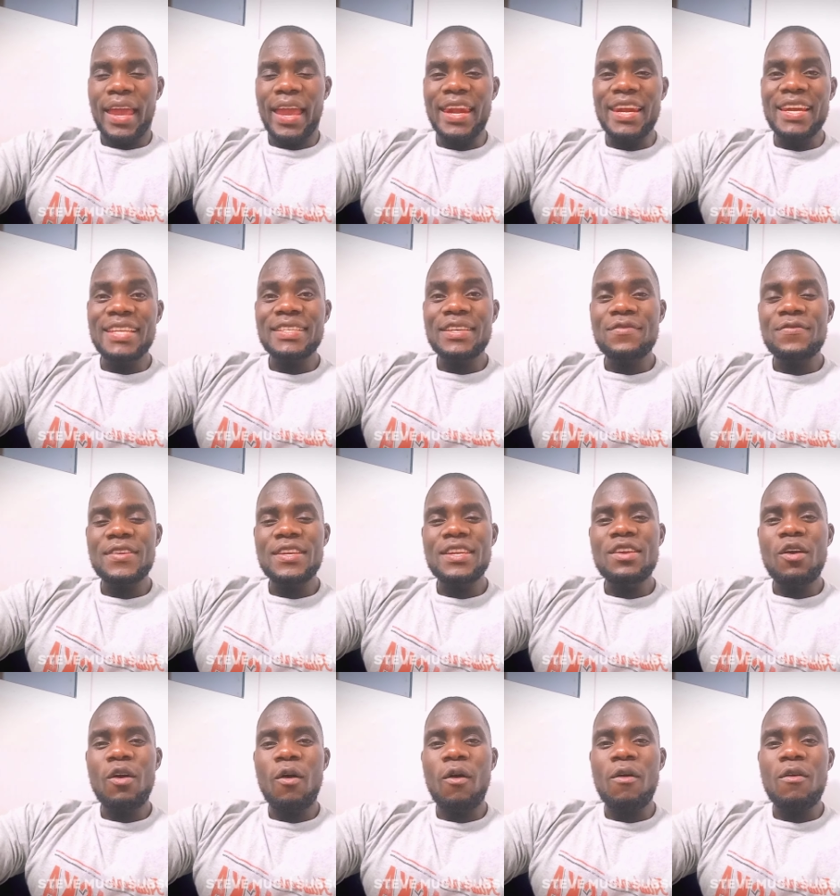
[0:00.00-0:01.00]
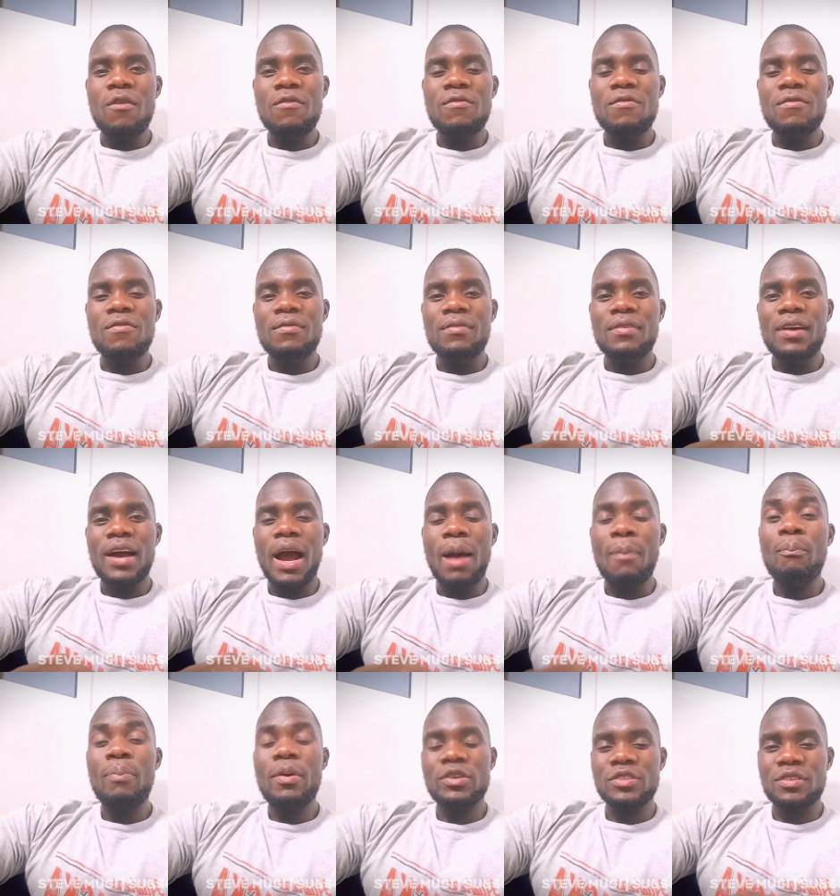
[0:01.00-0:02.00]
And it is a video of
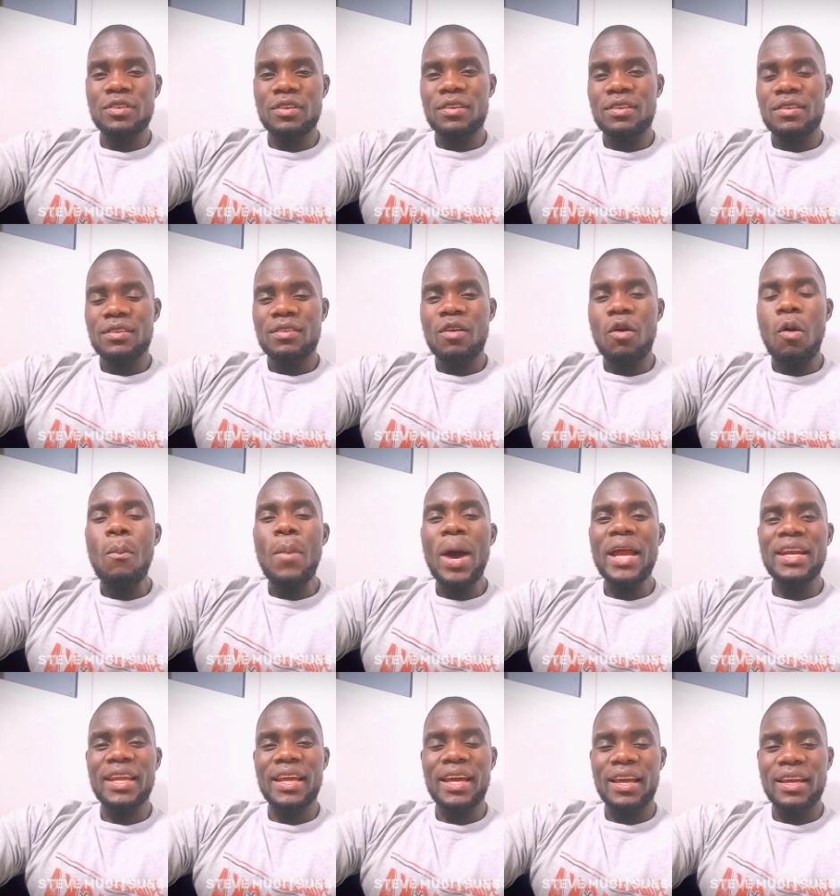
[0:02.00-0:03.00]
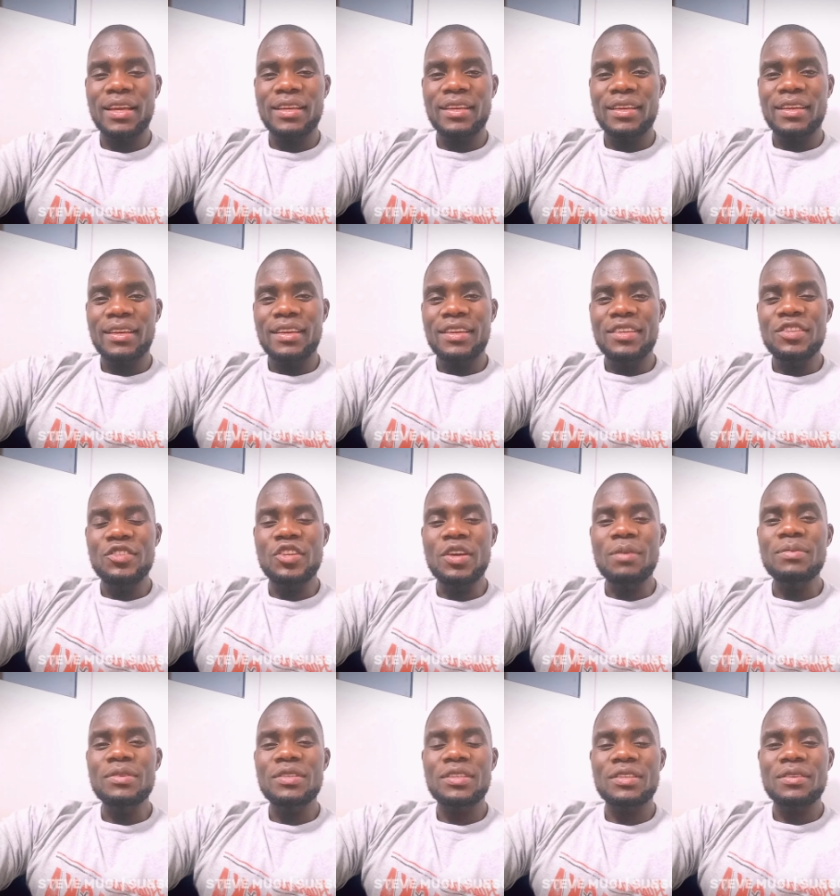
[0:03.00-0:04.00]
Apostle Commander
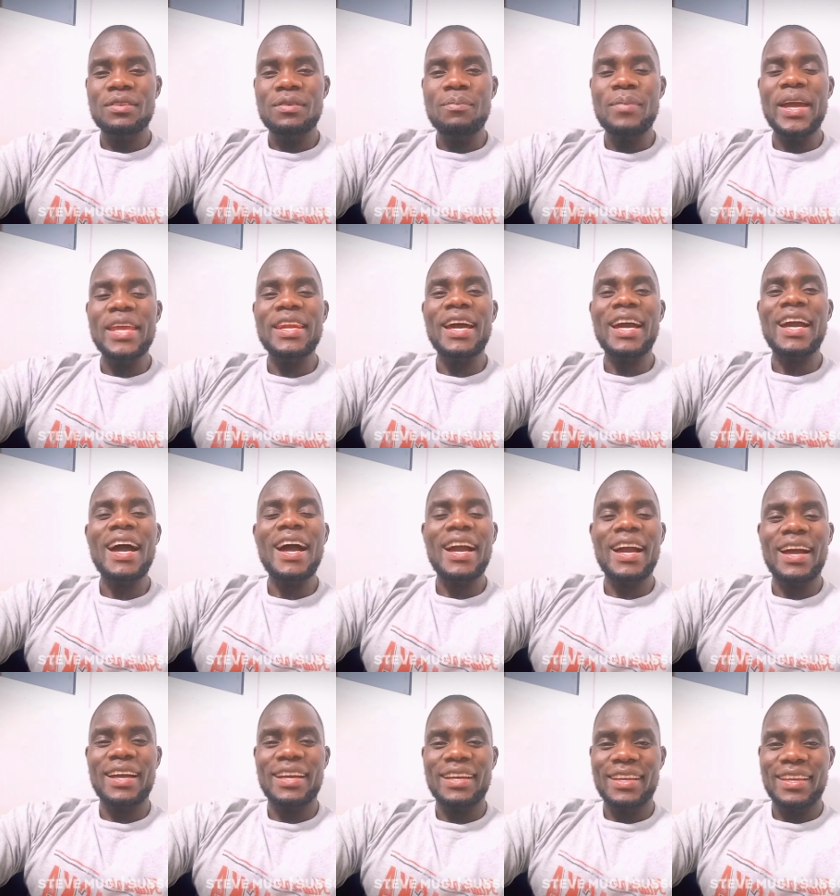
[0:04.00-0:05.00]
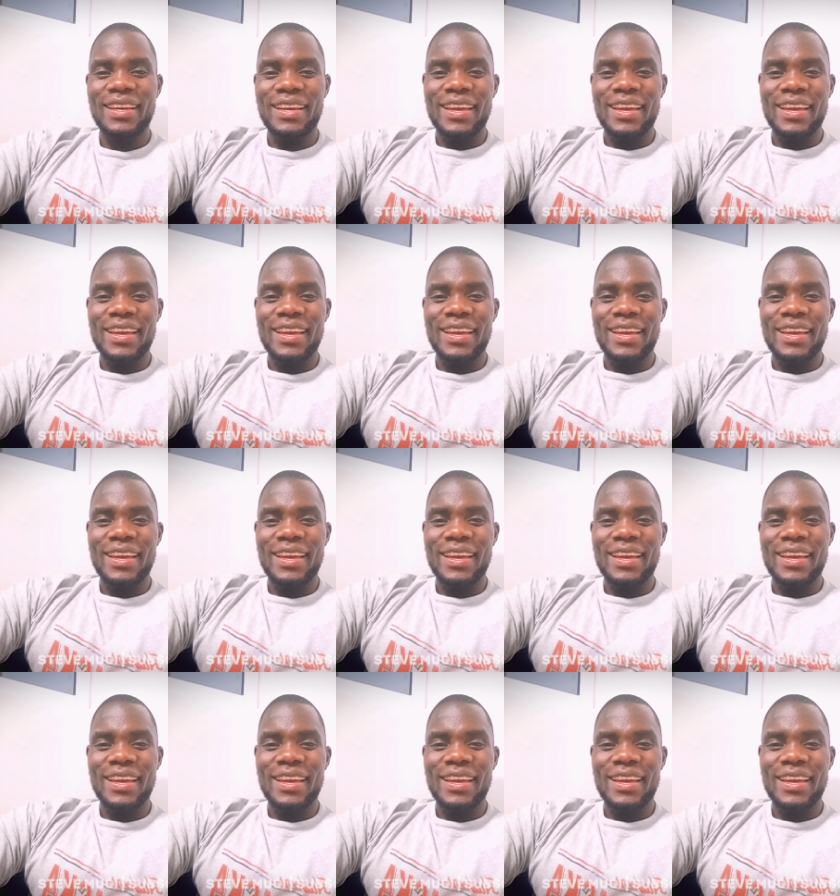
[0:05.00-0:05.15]
James Maina Ng'ang'a.